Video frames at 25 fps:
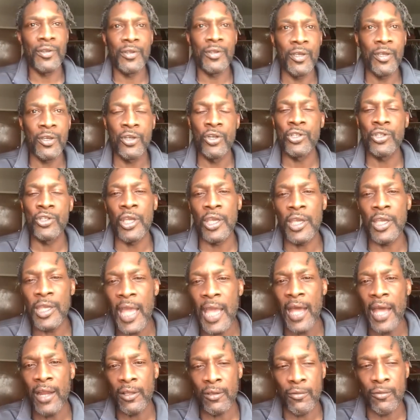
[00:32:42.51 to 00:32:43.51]
And good thing he
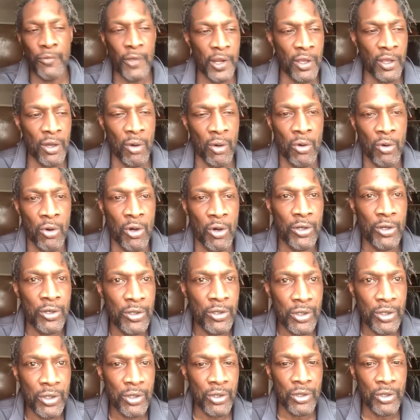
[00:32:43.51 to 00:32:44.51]
had his video on,
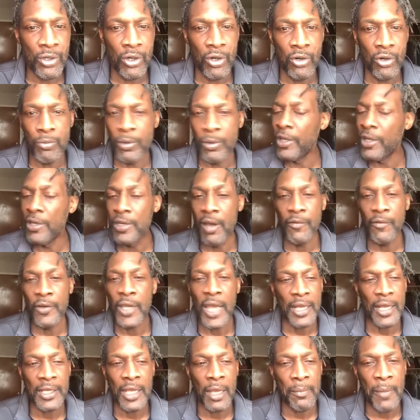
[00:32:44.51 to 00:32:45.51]
you know, but he never
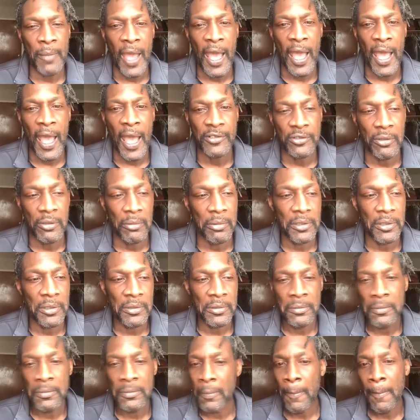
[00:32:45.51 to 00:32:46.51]
got their badge number.
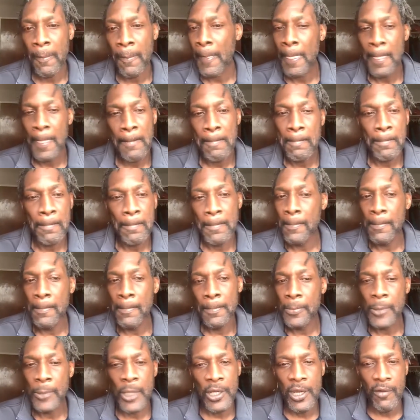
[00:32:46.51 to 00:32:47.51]

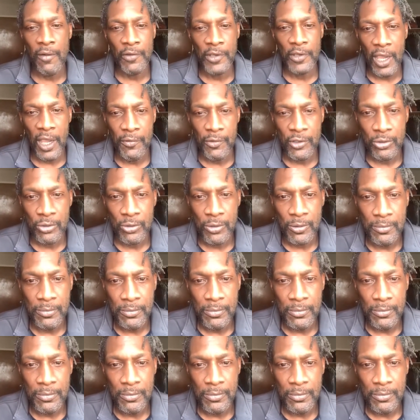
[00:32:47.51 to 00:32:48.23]
They never gave it to him.